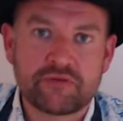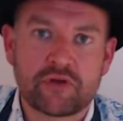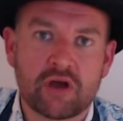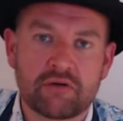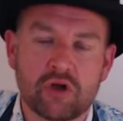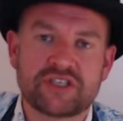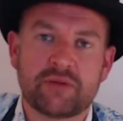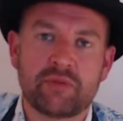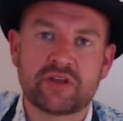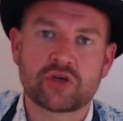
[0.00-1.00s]
cooked
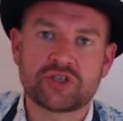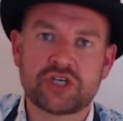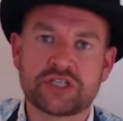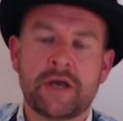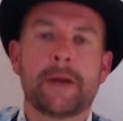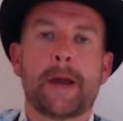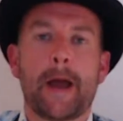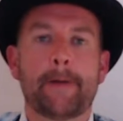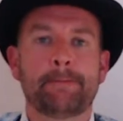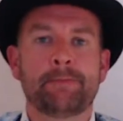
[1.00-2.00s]
in with your sausages.
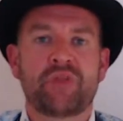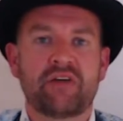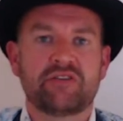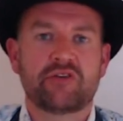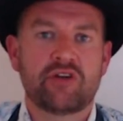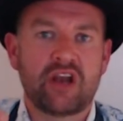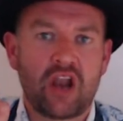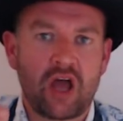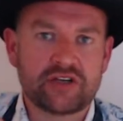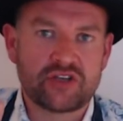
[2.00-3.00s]
So the
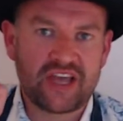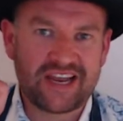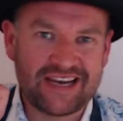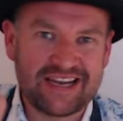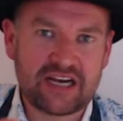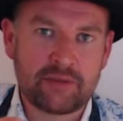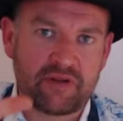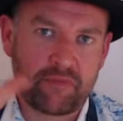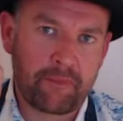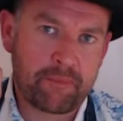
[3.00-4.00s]
light, so you get a little bit
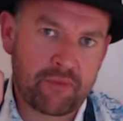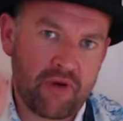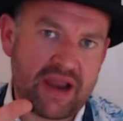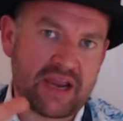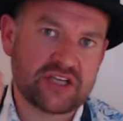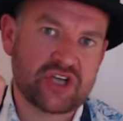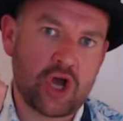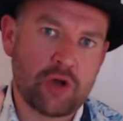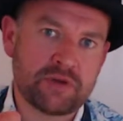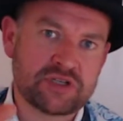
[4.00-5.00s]
of the break as it
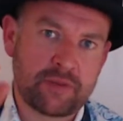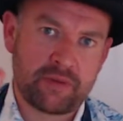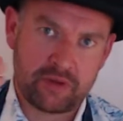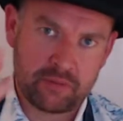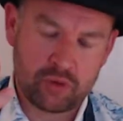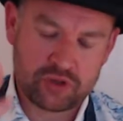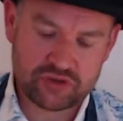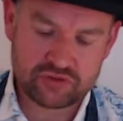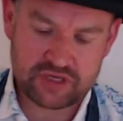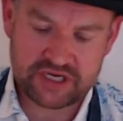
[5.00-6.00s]
opens up and then the
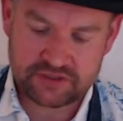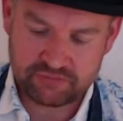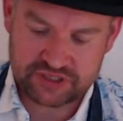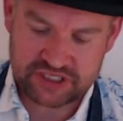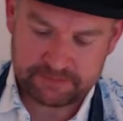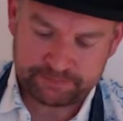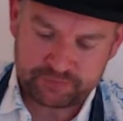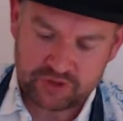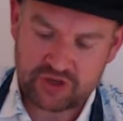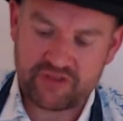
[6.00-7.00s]
moisture is released.
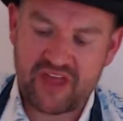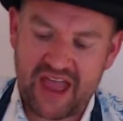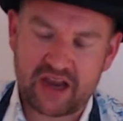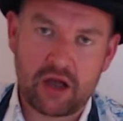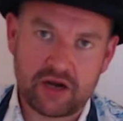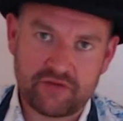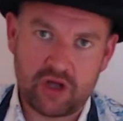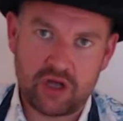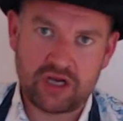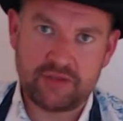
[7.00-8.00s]
So that kind of
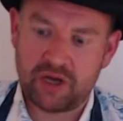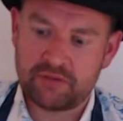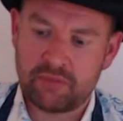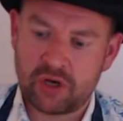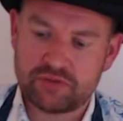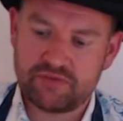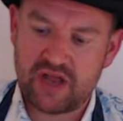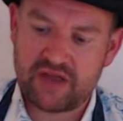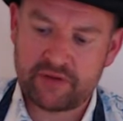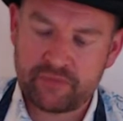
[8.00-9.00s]
early button mushroom
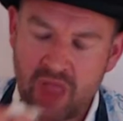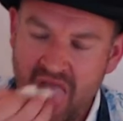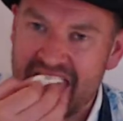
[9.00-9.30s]
flavor.